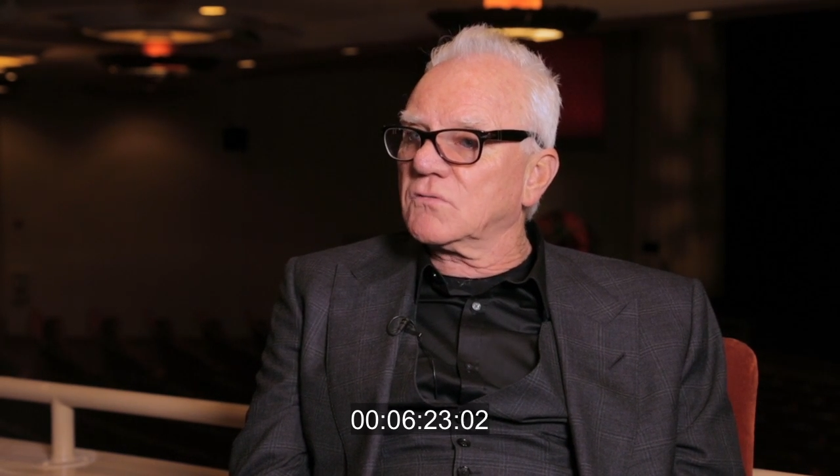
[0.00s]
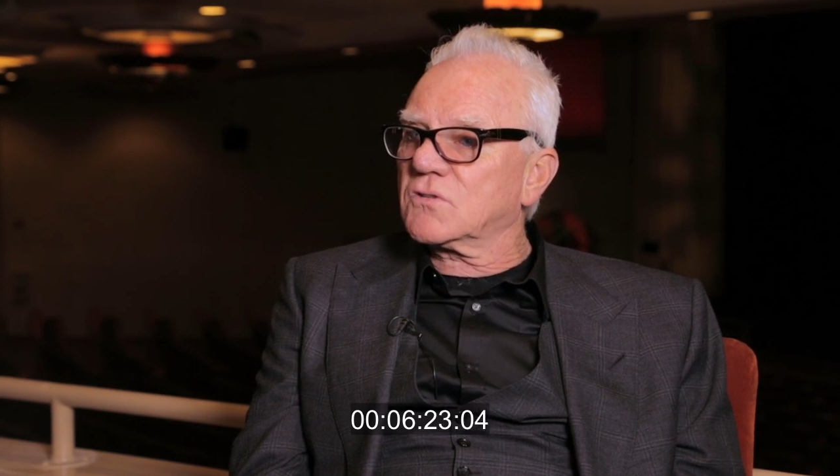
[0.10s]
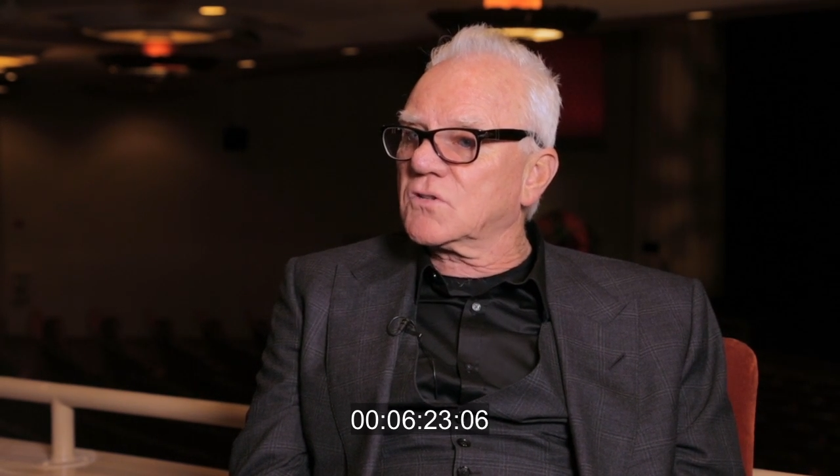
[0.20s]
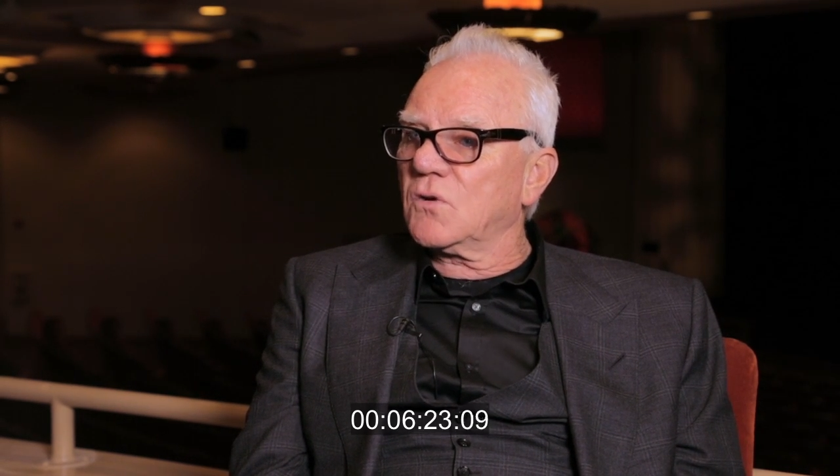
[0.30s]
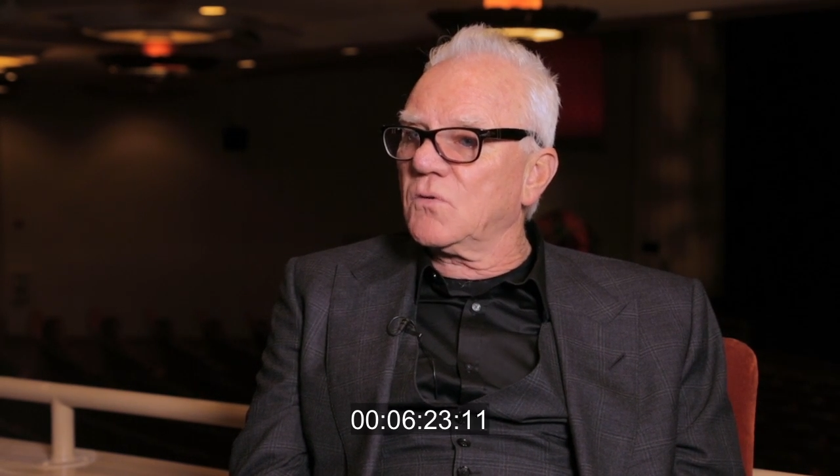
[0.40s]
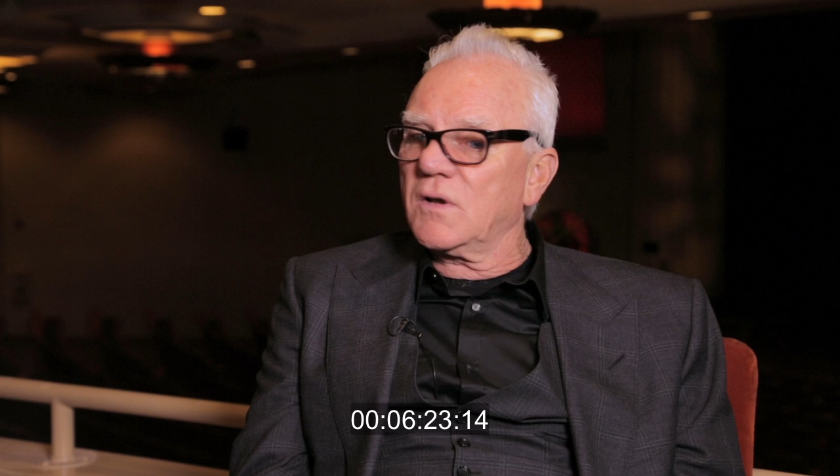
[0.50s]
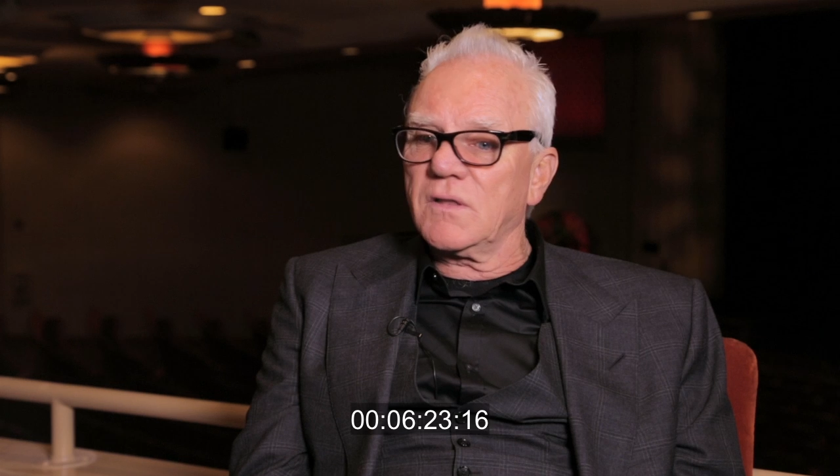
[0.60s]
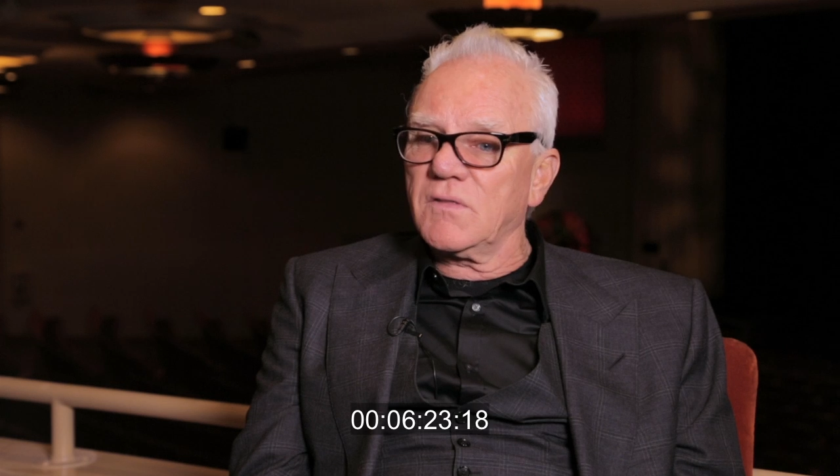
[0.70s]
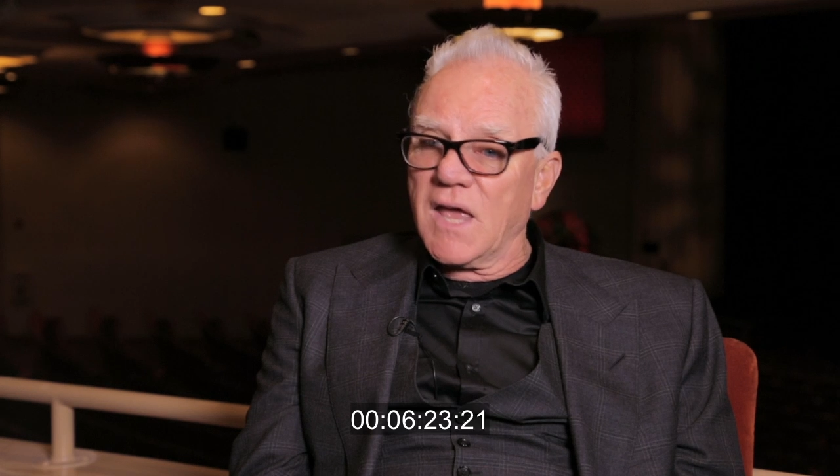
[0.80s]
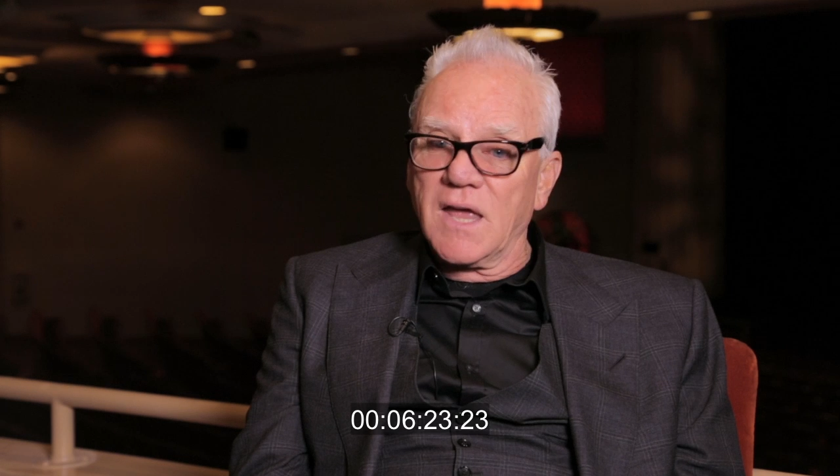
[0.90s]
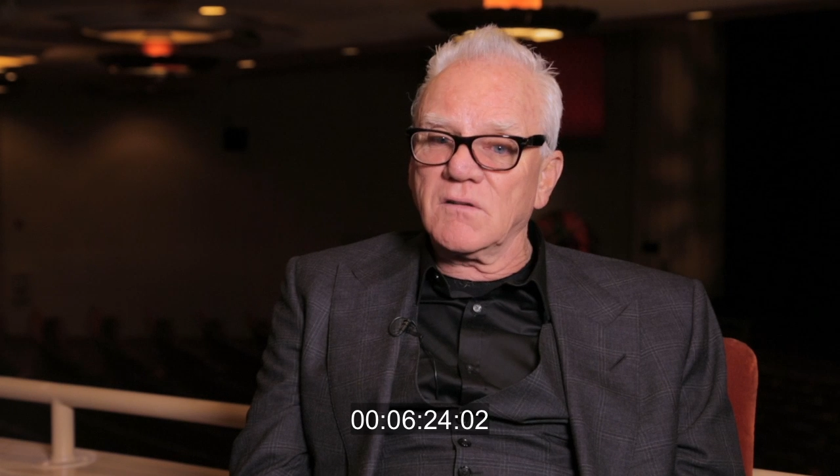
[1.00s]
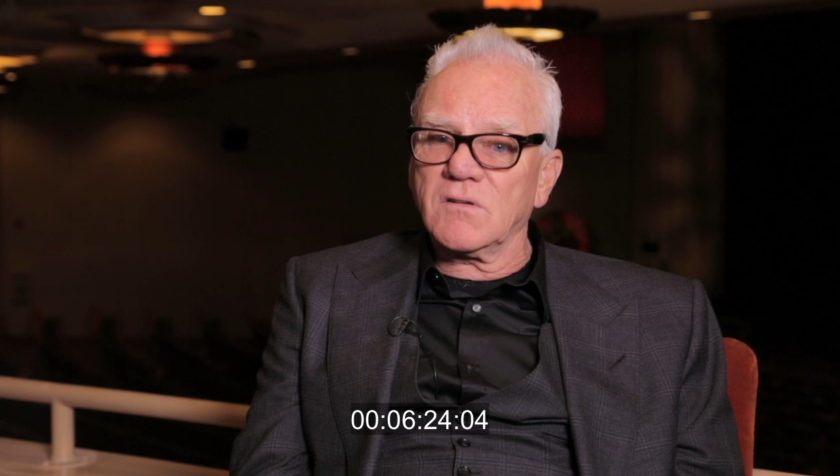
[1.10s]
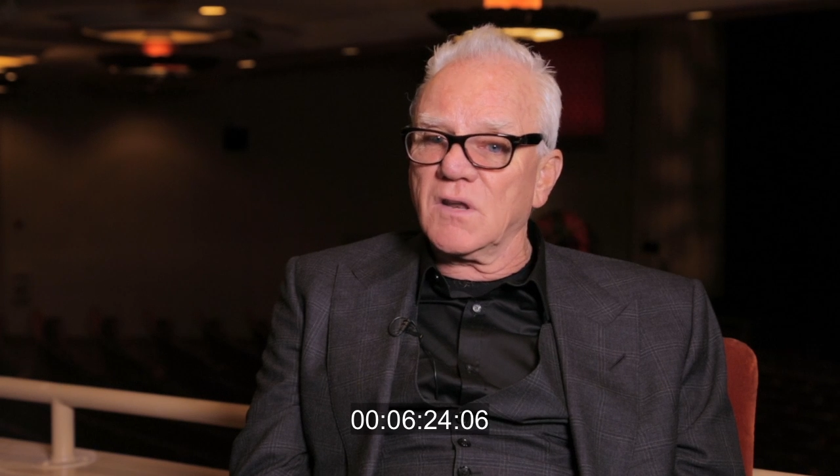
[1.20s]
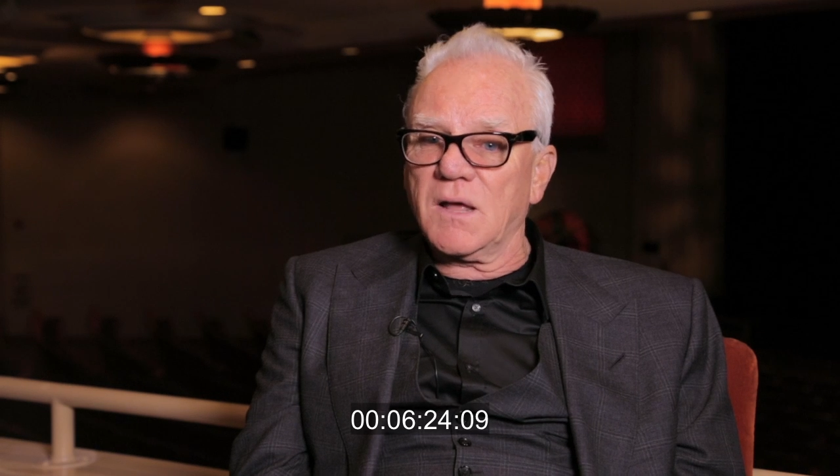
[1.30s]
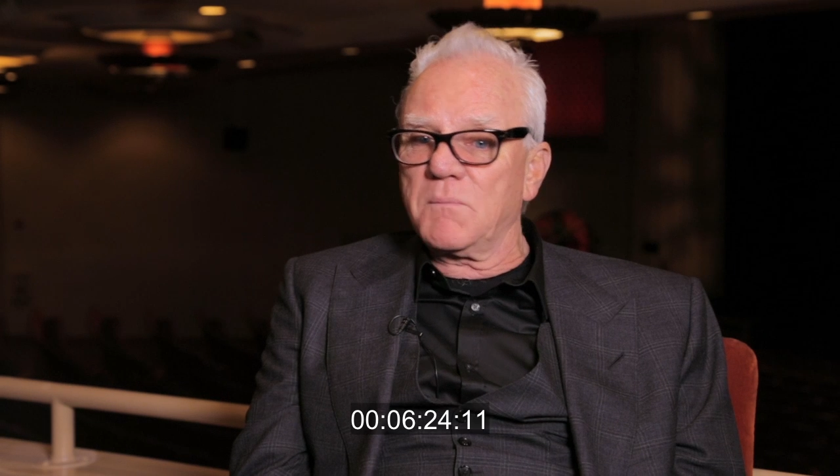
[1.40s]
So in the end,
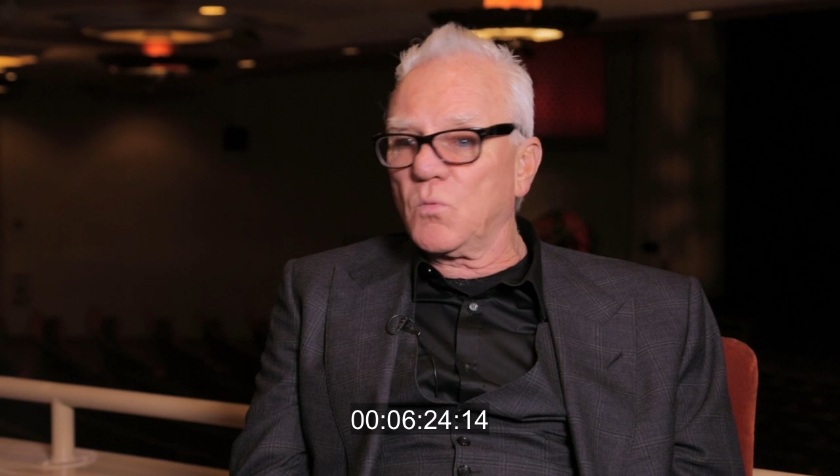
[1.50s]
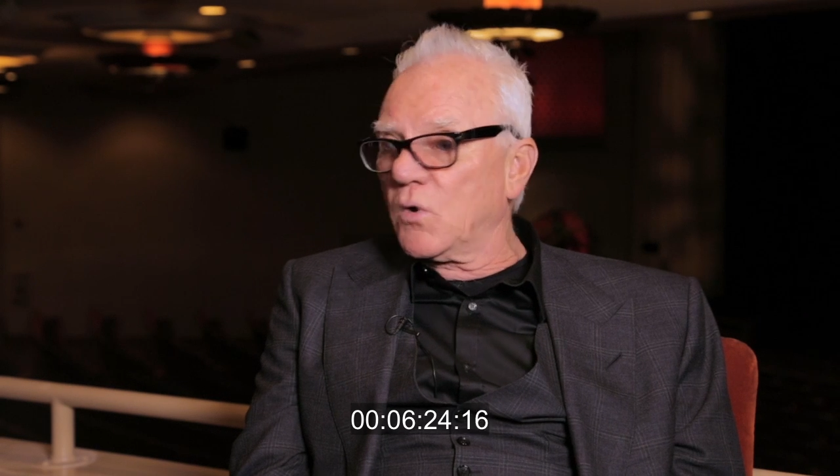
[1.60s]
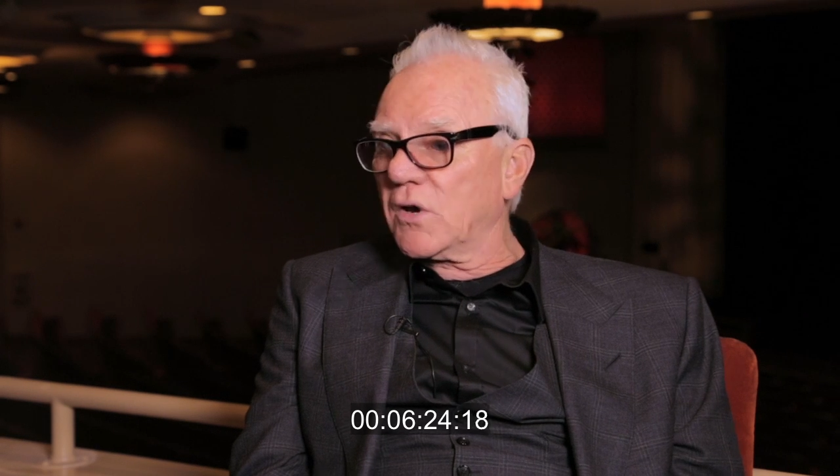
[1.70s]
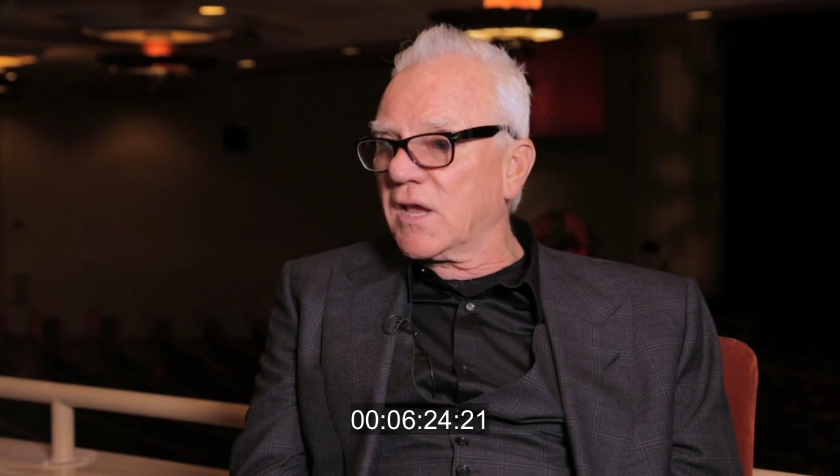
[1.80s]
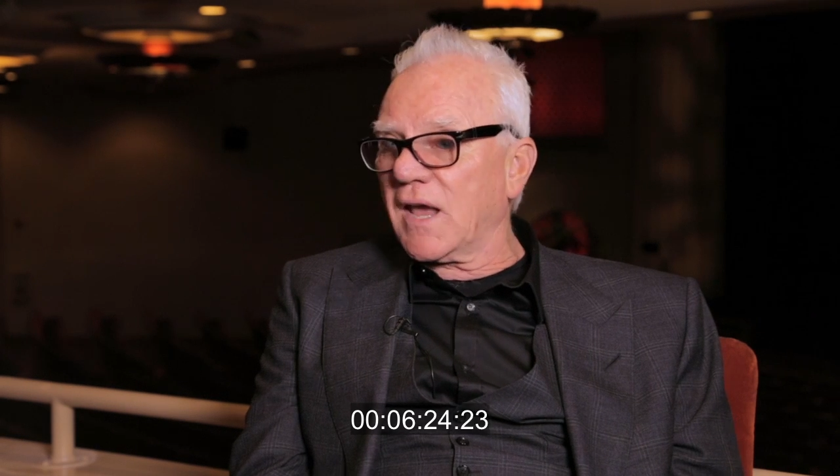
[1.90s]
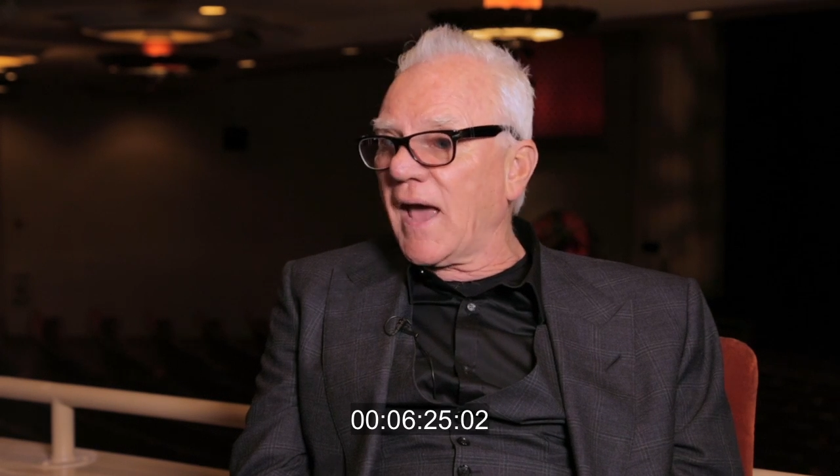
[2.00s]
and I'm a working